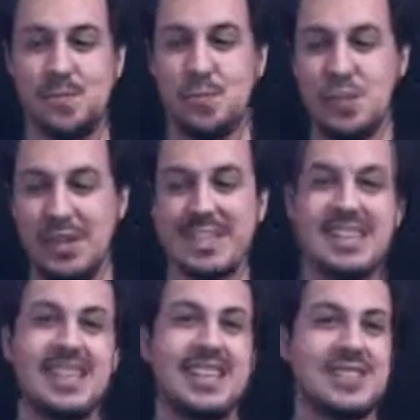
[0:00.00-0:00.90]
when we get to
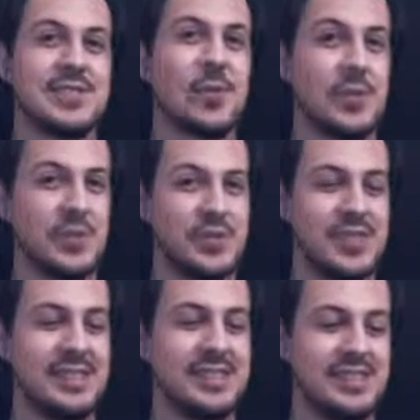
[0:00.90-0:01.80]
the next Thor
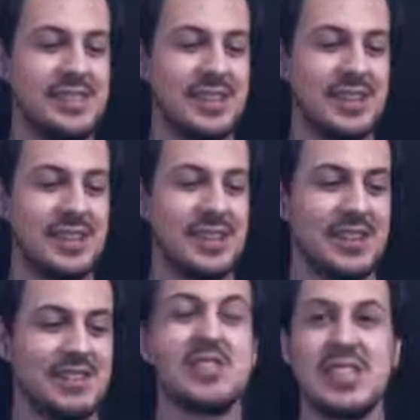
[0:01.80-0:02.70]
movie,
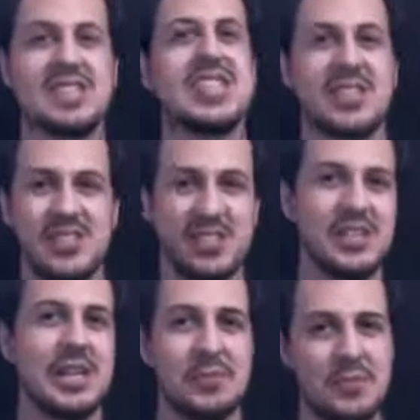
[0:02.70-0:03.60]
so this is actually a
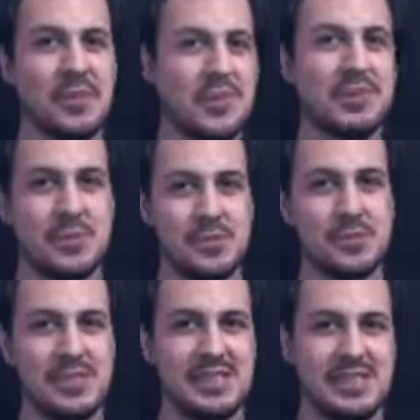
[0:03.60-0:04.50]
clip from a future
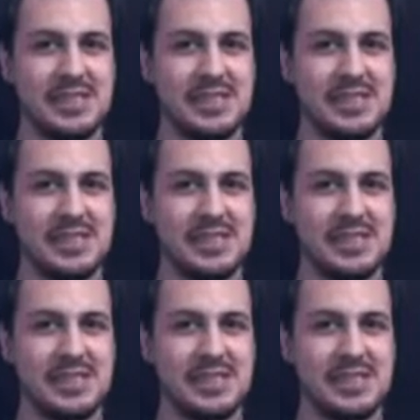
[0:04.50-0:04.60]
movie.